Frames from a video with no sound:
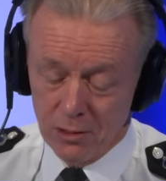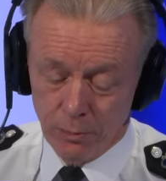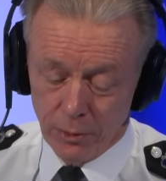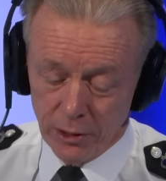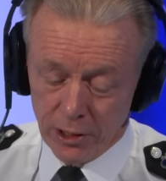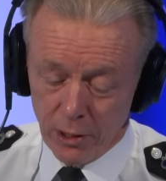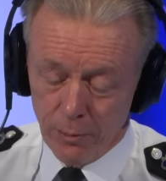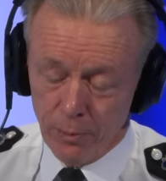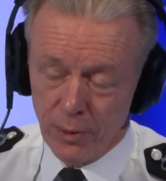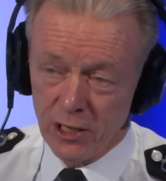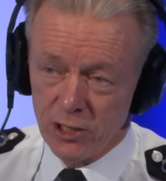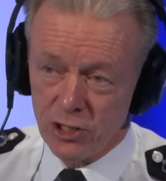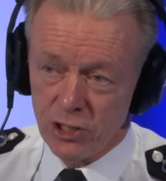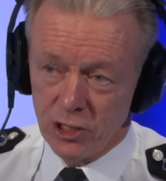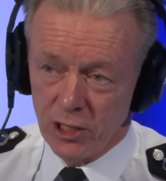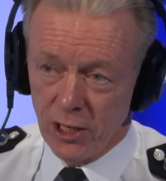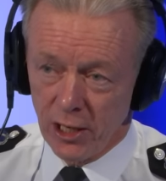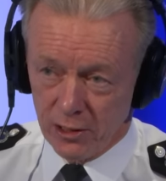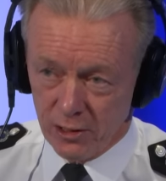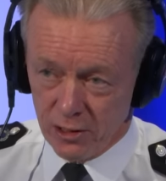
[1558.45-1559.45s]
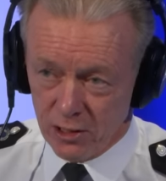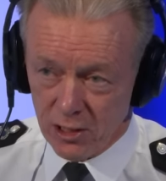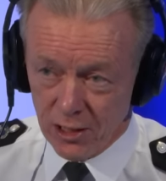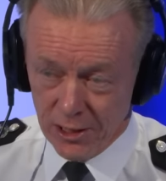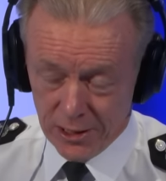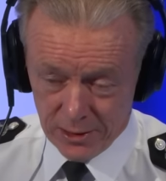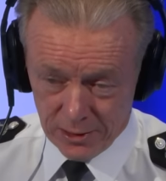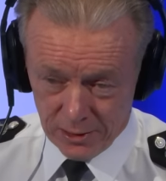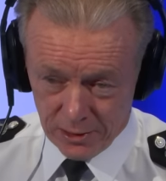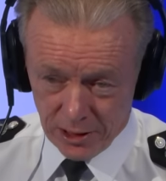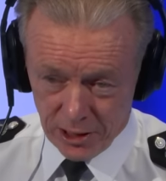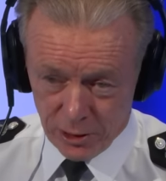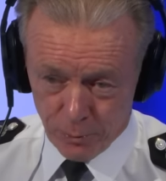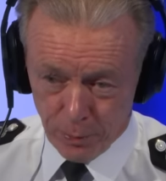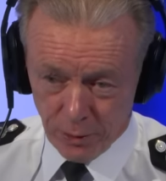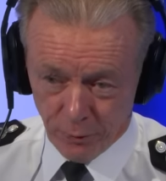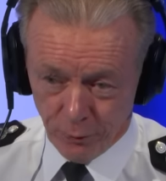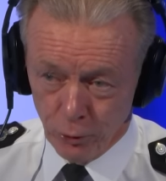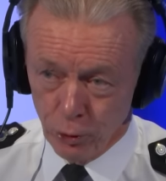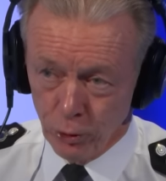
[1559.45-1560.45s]
But your best chance is
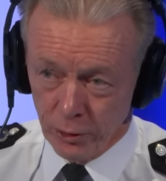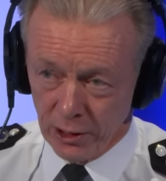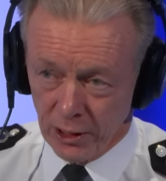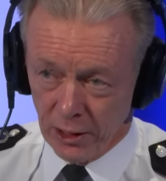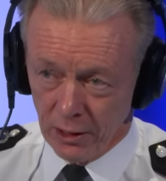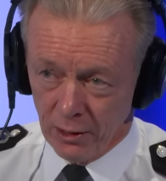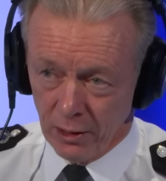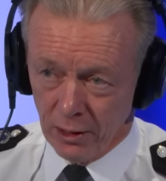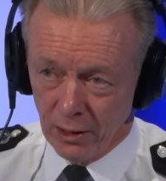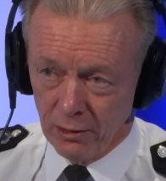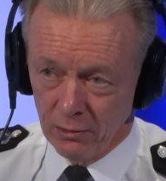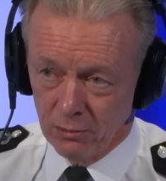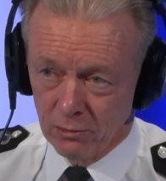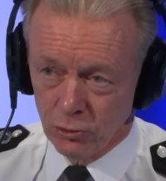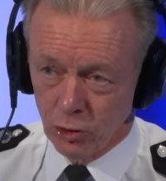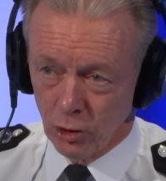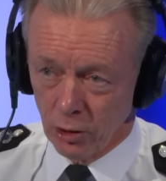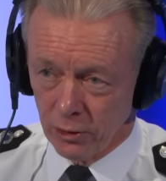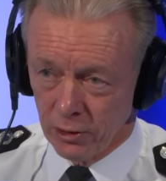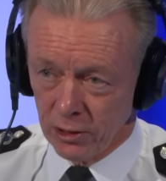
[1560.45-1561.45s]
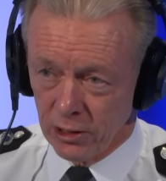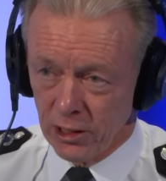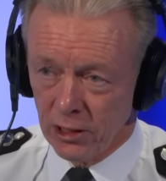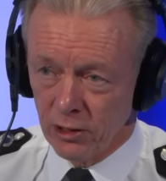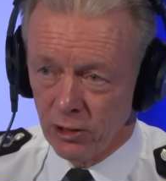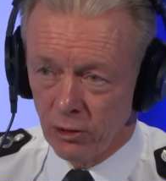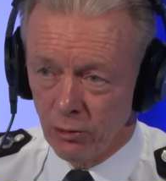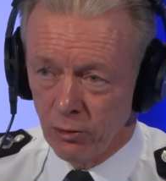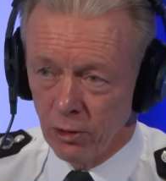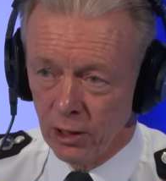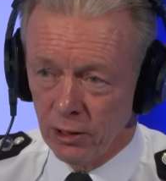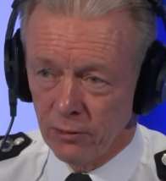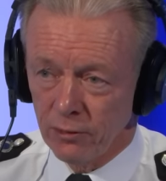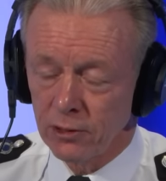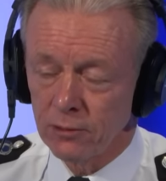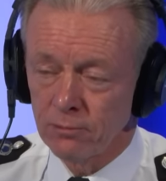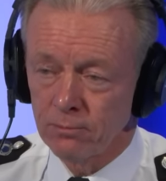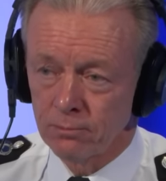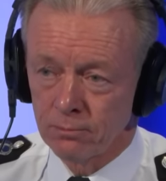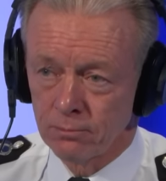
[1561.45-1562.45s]
before they get there, not on the day they arrive.
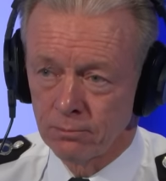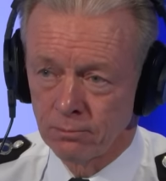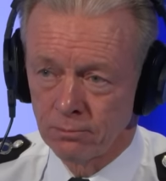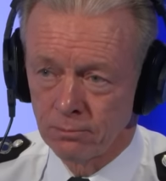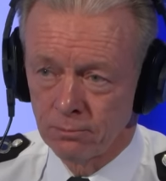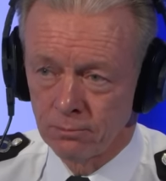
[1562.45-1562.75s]
And the